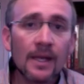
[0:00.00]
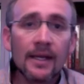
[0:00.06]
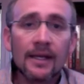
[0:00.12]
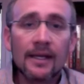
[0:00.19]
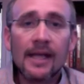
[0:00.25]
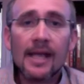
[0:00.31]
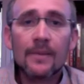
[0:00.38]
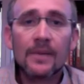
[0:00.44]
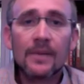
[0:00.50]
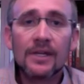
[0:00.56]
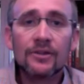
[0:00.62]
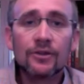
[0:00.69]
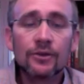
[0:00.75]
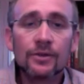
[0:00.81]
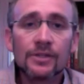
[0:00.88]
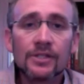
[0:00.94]
In
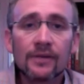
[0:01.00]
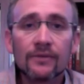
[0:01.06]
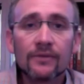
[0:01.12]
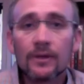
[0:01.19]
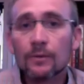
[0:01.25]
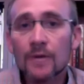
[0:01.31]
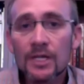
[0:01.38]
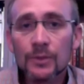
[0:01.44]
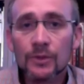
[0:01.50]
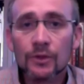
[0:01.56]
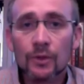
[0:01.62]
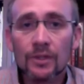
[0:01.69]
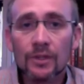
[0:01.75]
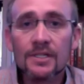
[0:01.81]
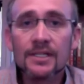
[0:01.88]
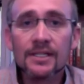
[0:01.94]
AMP2, it's of the
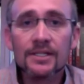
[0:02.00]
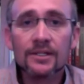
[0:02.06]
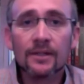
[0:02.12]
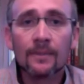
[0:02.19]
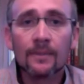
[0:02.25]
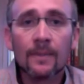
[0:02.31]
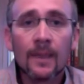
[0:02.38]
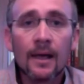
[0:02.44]
respiratory system.